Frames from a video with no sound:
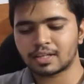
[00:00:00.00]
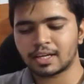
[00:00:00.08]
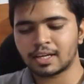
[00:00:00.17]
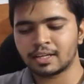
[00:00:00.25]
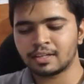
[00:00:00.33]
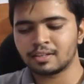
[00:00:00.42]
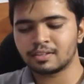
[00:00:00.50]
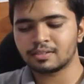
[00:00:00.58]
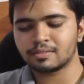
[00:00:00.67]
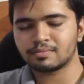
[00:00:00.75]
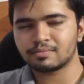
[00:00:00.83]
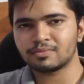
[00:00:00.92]
and
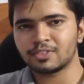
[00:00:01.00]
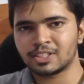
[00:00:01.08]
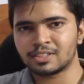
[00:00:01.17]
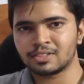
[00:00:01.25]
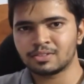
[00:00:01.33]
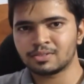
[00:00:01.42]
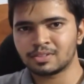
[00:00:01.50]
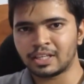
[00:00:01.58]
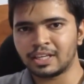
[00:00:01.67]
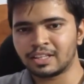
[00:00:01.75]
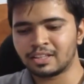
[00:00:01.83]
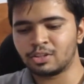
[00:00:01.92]
which is
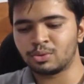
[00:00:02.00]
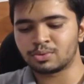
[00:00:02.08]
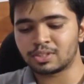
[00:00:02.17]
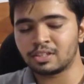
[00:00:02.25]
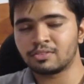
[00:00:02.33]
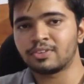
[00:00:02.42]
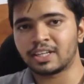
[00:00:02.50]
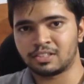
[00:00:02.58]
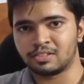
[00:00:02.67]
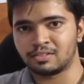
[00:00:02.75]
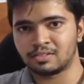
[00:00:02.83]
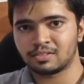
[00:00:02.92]
seen in those
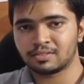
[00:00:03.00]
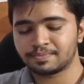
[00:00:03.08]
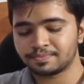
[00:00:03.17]
infections.